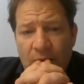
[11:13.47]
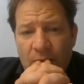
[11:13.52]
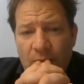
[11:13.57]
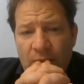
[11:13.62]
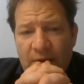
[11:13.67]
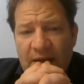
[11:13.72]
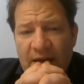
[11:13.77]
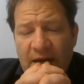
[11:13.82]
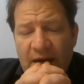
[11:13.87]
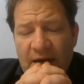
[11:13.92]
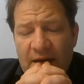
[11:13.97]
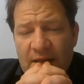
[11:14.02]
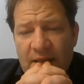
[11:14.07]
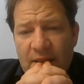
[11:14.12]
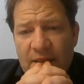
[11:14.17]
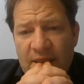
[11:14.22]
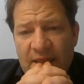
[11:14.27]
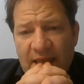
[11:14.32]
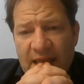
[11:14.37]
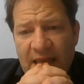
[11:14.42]
We are
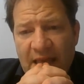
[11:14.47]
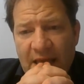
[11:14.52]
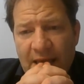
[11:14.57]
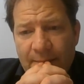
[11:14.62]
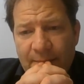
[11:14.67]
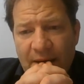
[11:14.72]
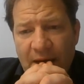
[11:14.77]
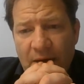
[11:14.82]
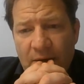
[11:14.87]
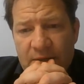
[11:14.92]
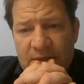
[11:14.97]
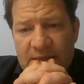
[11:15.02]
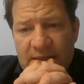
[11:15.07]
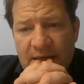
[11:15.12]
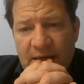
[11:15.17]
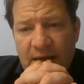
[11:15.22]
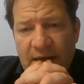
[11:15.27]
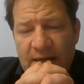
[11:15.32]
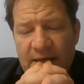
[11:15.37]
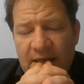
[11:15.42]
thinking about
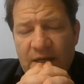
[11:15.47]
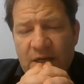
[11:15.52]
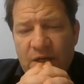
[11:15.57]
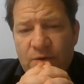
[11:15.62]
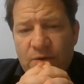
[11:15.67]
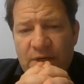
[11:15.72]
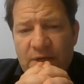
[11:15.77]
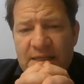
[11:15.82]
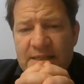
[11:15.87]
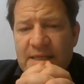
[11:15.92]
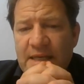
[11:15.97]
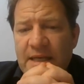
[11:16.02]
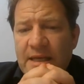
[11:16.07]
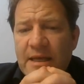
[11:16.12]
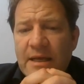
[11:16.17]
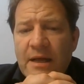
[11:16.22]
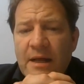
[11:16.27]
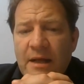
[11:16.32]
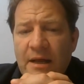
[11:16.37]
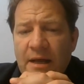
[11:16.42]
an increasing,
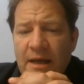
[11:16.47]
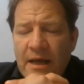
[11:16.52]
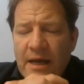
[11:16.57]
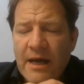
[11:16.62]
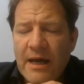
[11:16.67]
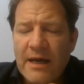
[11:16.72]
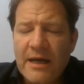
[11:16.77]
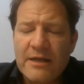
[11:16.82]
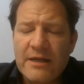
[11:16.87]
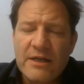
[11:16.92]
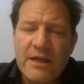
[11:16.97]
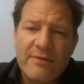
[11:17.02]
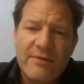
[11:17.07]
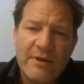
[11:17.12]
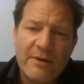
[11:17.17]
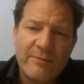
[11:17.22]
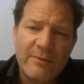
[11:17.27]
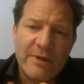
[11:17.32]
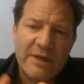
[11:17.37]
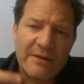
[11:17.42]

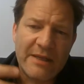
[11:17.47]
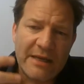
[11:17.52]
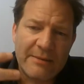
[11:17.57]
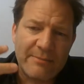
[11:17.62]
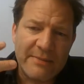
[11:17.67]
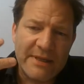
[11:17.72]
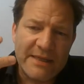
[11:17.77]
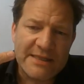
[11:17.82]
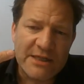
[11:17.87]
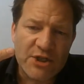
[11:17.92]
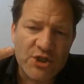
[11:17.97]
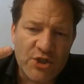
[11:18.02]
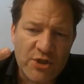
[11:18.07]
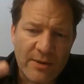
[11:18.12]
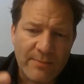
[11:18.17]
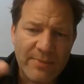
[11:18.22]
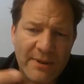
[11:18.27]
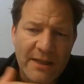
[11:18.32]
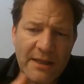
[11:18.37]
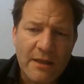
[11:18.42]
that means a
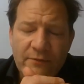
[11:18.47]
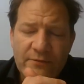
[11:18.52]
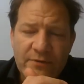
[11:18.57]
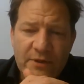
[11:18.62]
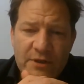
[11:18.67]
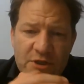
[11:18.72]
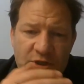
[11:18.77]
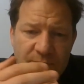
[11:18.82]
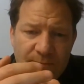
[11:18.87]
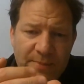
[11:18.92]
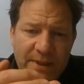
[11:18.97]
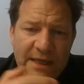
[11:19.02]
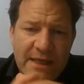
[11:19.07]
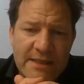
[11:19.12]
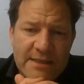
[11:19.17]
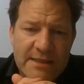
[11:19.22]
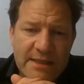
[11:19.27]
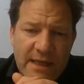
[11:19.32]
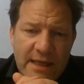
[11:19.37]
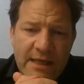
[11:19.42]
triple of the
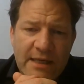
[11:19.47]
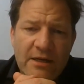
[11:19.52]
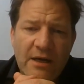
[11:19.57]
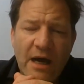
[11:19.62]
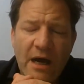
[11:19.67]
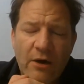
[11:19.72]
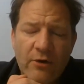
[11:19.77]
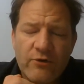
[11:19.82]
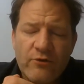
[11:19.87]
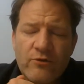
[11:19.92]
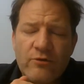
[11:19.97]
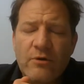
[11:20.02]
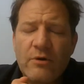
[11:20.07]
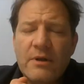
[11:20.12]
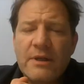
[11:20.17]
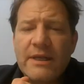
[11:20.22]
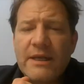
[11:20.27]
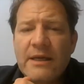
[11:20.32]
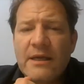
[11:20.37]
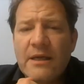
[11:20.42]
speed in
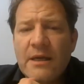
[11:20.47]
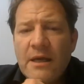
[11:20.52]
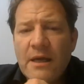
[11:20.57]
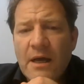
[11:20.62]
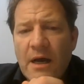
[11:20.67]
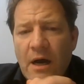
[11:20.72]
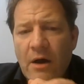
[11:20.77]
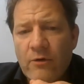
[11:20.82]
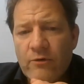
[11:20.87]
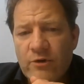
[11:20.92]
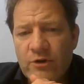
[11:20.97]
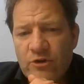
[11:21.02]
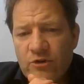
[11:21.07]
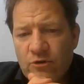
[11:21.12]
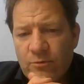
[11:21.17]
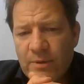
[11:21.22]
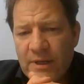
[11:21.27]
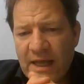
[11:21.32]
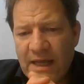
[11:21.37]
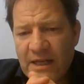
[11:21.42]
outrolling our
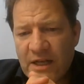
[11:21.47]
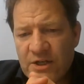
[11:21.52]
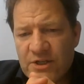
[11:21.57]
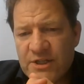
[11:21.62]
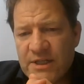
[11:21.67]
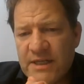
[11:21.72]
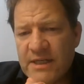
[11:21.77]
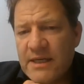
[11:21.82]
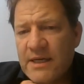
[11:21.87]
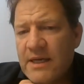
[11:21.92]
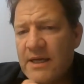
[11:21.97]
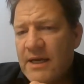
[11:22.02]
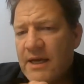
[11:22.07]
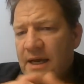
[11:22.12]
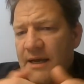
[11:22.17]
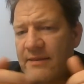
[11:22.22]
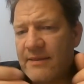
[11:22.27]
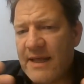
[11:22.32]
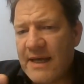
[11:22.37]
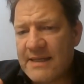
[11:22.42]
renewable energy,
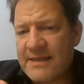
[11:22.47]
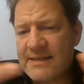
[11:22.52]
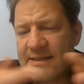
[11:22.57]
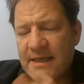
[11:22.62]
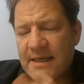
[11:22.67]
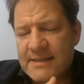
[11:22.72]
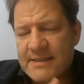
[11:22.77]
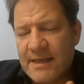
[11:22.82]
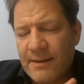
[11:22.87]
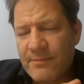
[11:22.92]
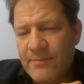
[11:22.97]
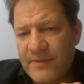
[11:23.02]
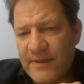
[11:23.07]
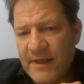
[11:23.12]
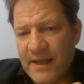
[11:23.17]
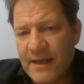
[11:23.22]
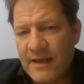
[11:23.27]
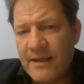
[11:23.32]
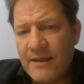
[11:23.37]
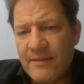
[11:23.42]
and that's
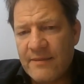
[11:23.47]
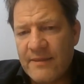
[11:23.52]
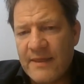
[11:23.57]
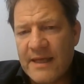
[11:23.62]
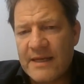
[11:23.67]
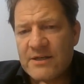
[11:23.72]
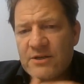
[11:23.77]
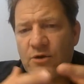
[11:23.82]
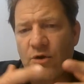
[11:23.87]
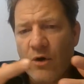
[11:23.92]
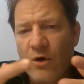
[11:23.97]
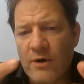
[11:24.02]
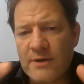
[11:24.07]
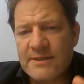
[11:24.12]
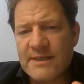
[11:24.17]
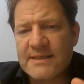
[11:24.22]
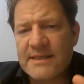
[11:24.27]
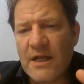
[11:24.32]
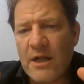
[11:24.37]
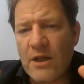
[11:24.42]
something that
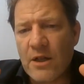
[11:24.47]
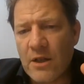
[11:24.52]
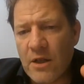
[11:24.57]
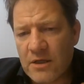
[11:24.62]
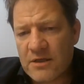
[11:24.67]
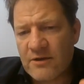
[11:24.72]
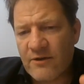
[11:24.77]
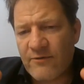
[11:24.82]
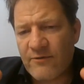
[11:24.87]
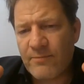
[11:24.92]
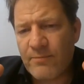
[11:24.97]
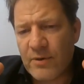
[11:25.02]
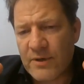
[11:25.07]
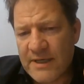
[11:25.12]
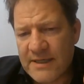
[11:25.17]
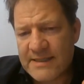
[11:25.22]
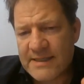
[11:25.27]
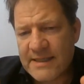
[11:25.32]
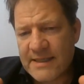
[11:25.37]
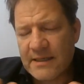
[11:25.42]
causes a lot of
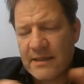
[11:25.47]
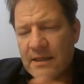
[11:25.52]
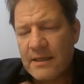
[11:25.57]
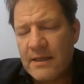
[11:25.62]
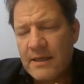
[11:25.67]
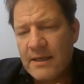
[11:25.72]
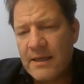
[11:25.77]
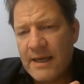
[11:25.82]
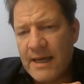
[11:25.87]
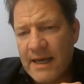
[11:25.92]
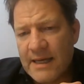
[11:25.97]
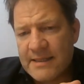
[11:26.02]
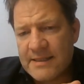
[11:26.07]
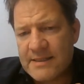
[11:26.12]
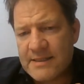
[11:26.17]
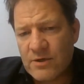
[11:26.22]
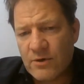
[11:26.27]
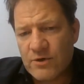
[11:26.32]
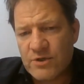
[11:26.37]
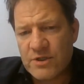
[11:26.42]
political and
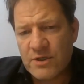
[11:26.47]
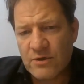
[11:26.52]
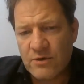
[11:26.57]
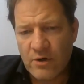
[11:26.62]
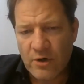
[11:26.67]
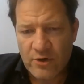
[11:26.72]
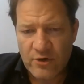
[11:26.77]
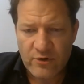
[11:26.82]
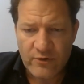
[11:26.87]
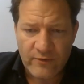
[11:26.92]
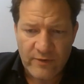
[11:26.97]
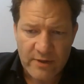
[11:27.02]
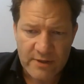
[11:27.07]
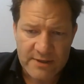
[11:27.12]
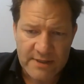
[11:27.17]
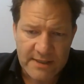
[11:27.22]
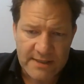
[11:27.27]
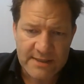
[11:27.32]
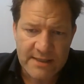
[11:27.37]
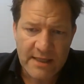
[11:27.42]
social
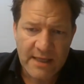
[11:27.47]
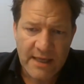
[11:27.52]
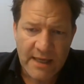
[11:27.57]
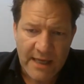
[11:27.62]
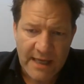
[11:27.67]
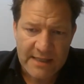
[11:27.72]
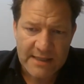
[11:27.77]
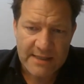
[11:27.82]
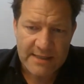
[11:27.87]
controversies and